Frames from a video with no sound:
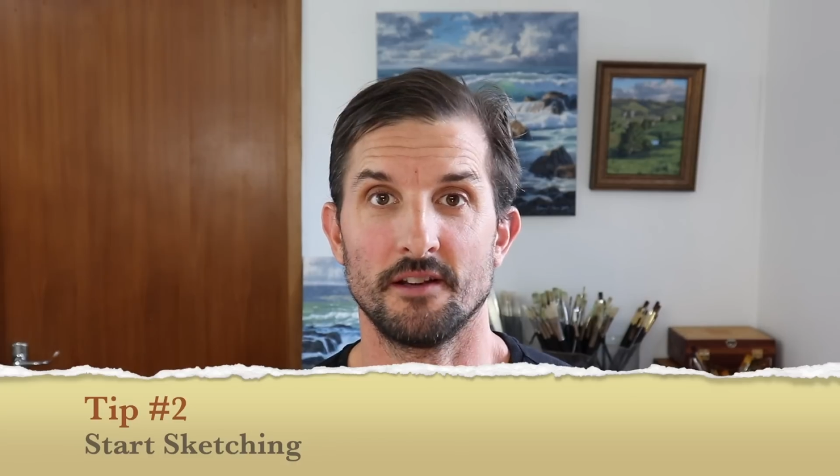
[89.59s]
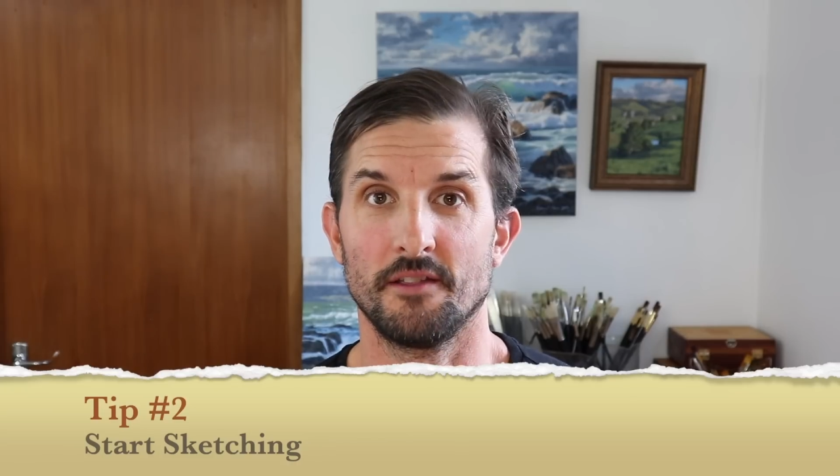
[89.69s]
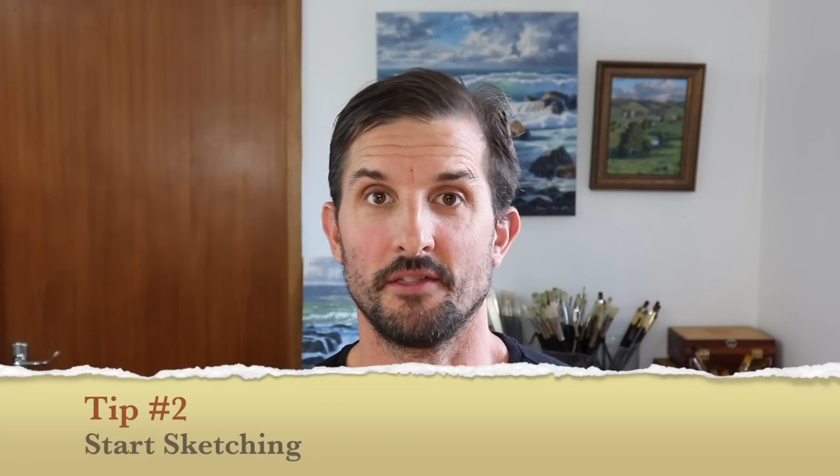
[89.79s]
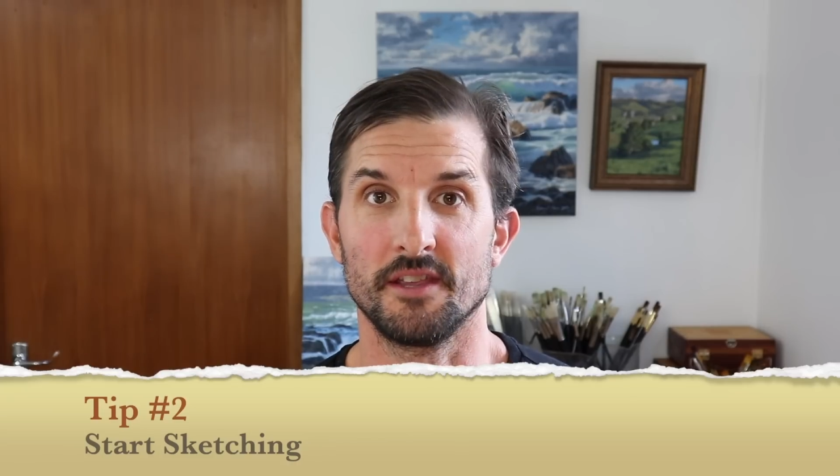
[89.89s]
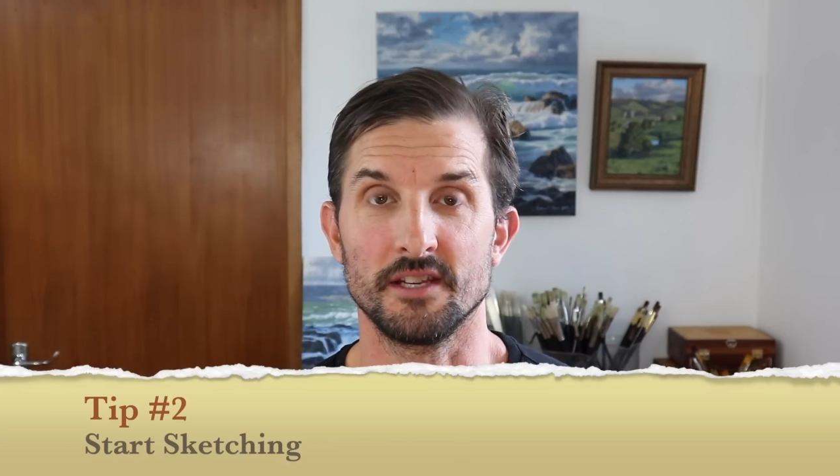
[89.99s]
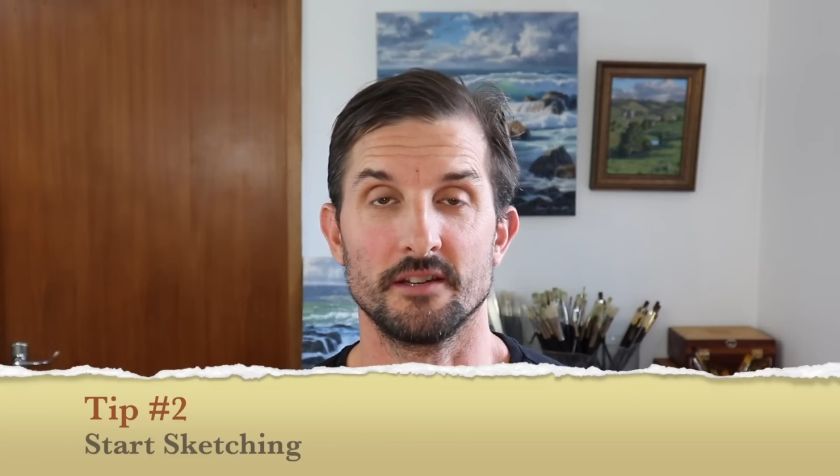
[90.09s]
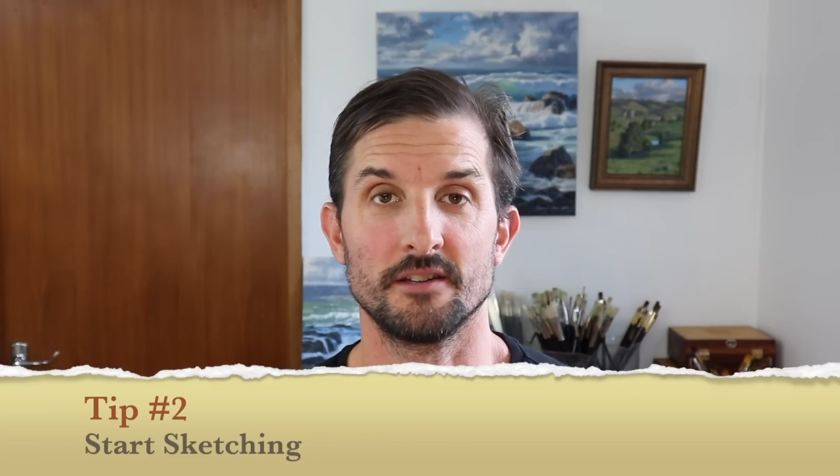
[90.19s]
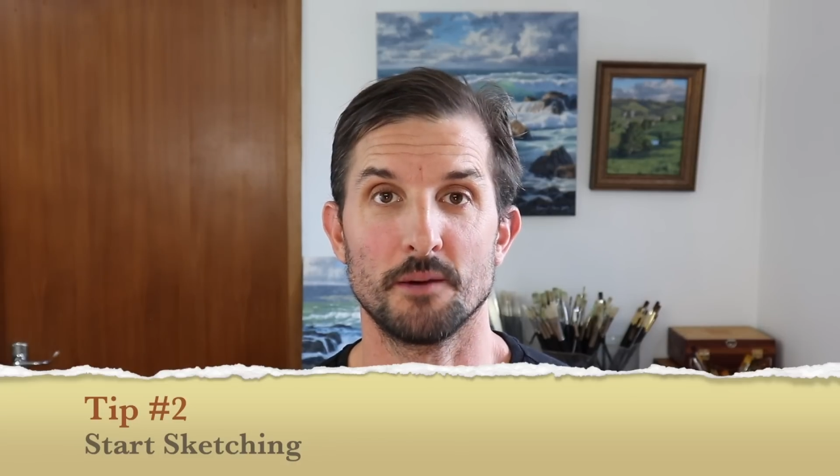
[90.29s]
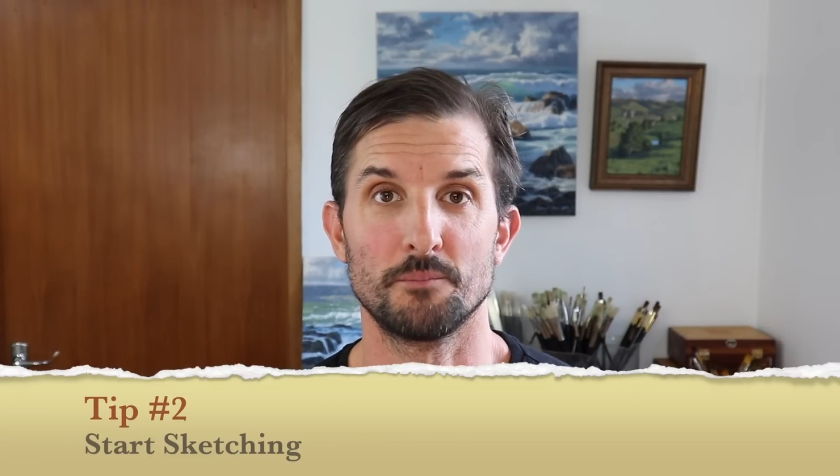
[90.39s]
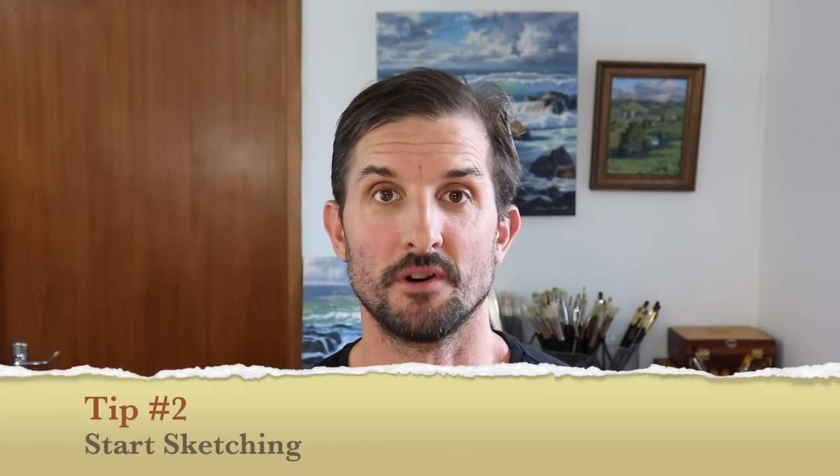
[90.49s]
at the
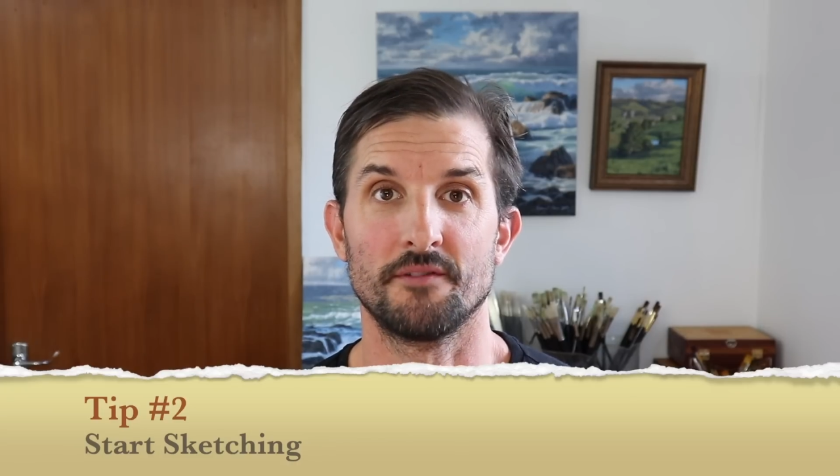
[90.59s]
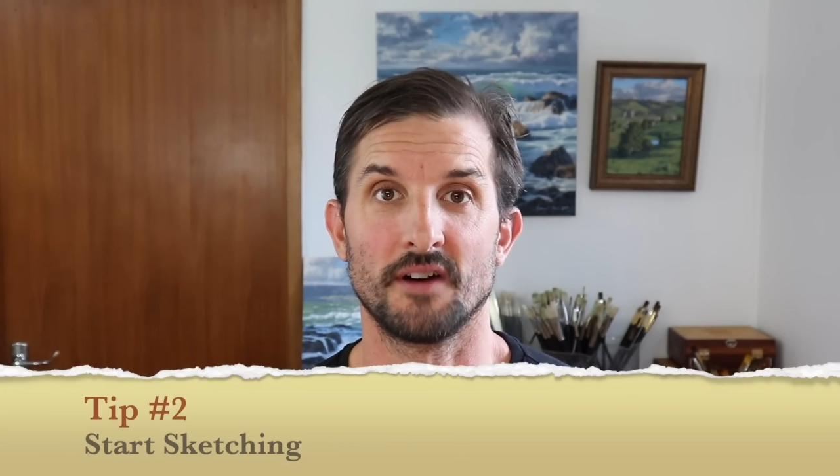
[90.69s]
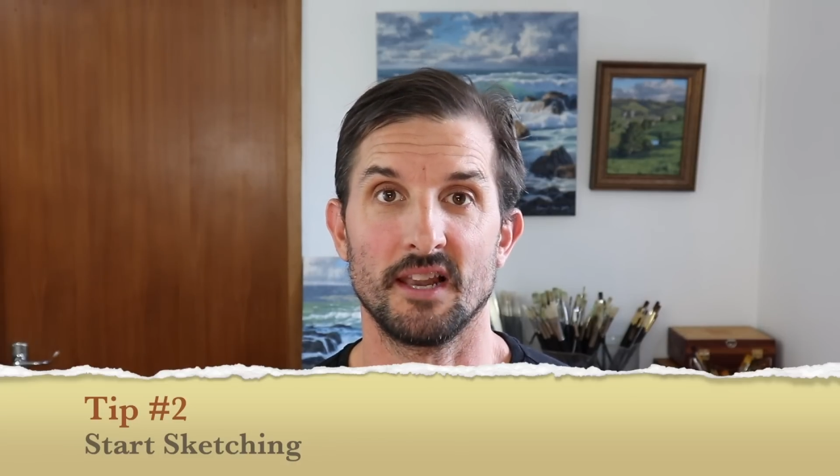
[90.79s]
number of